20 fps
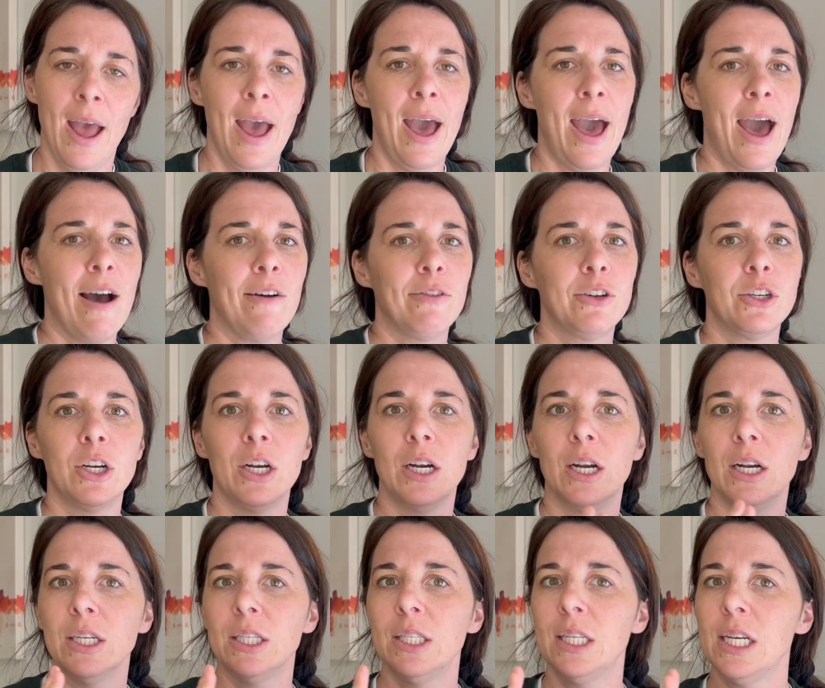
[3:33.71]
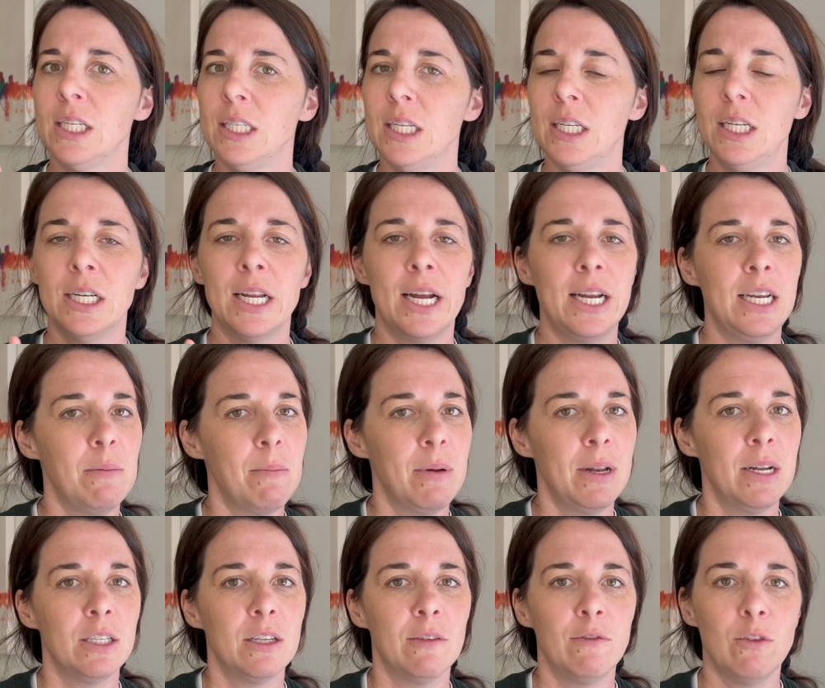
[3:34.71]
After 60 to 90
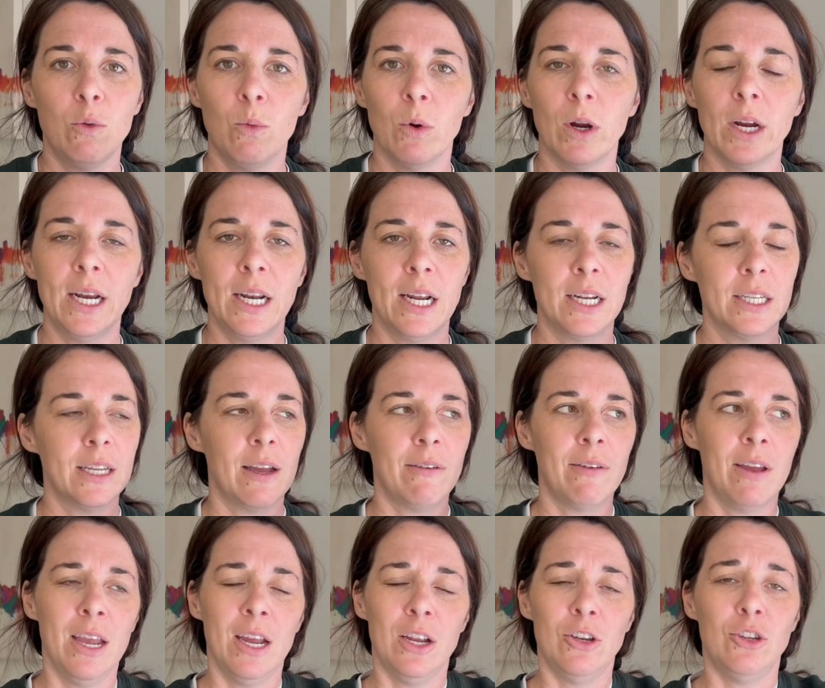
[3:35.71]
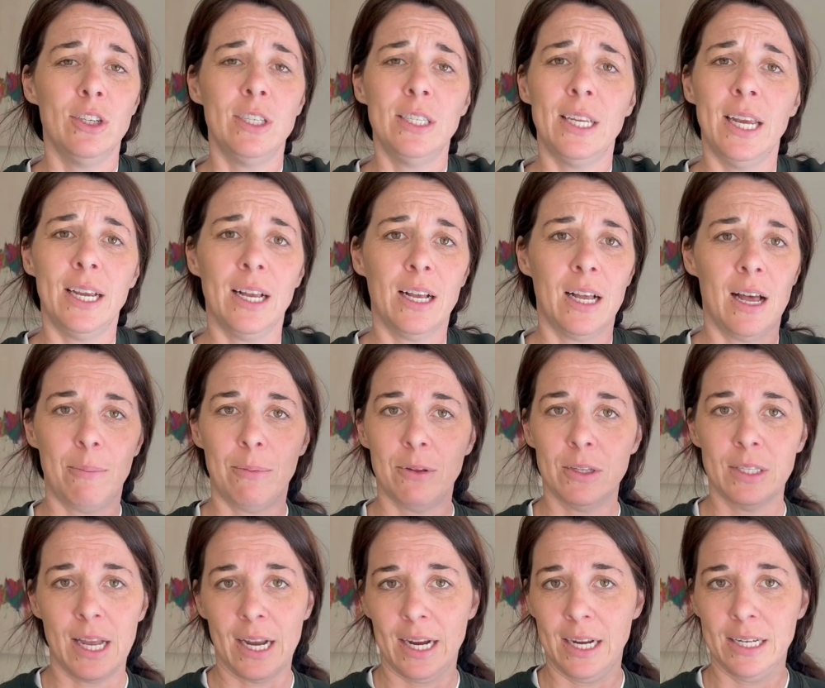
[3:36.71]
minutes of you working on stuff, just take a couple
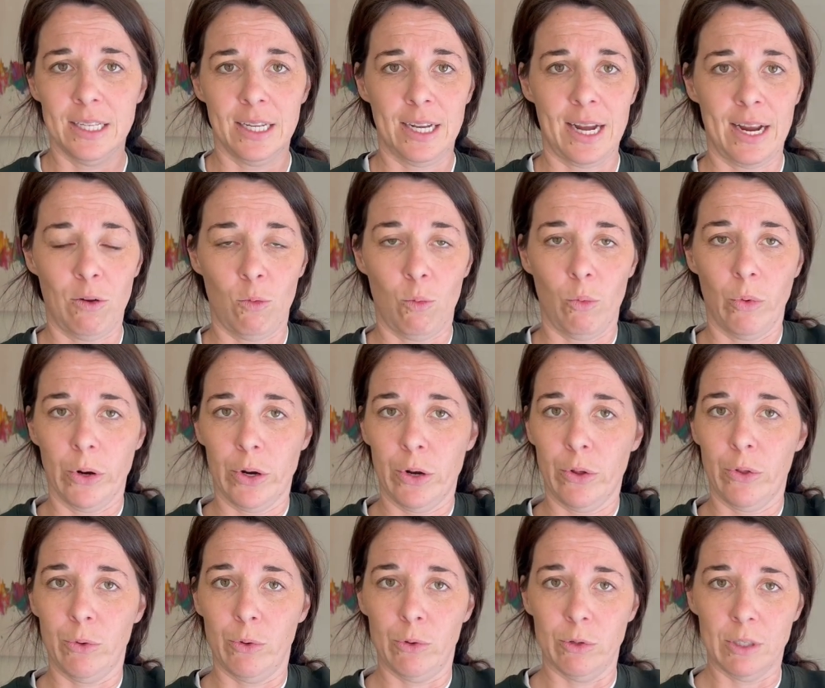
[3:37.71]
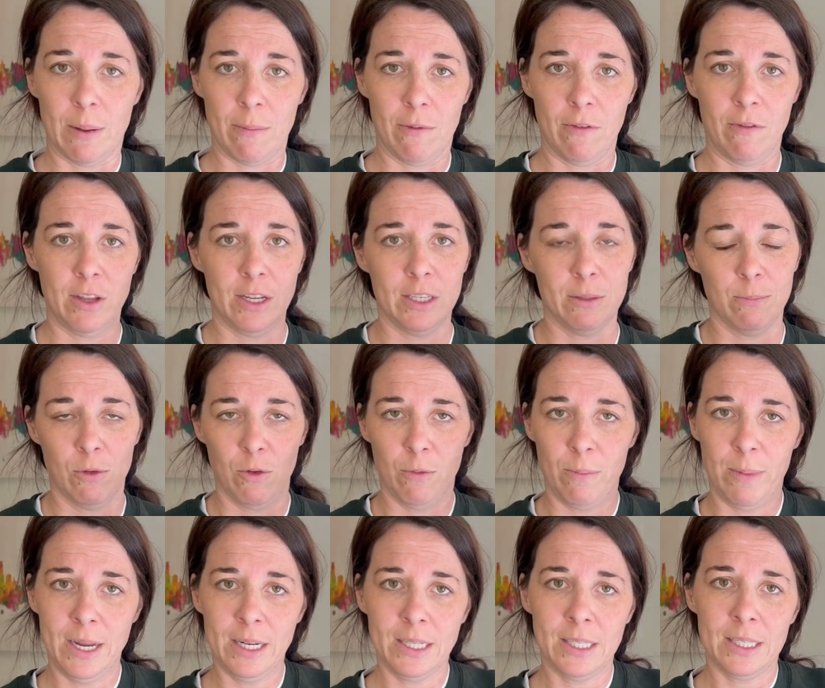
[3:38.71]
seconds and kind of work through some of these
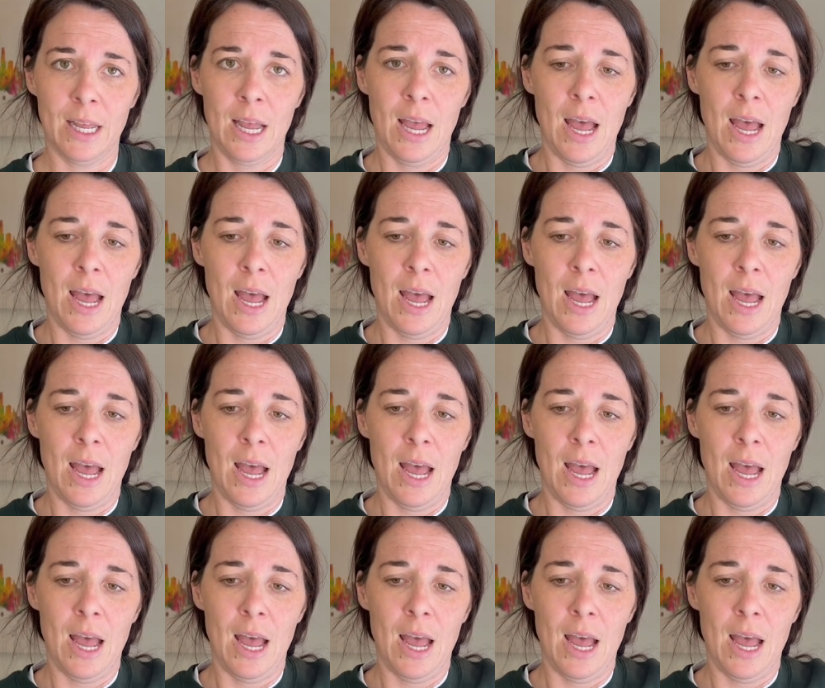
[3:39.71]
movements.